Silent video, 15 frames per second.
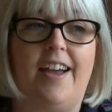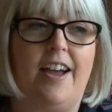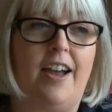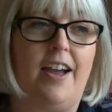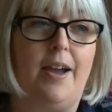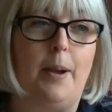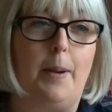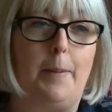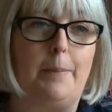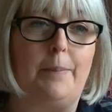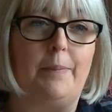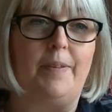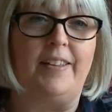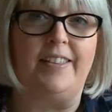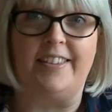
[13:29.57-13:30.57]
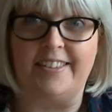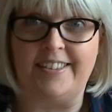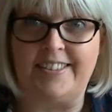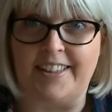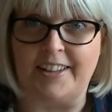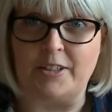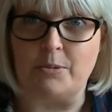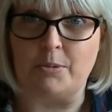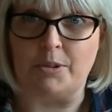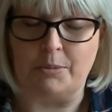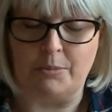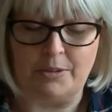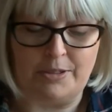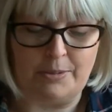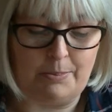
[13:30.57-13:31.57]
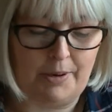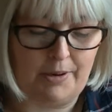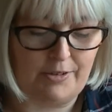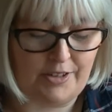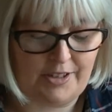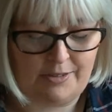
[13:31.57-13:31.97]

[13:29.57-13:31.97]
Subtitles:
and that's what it was about.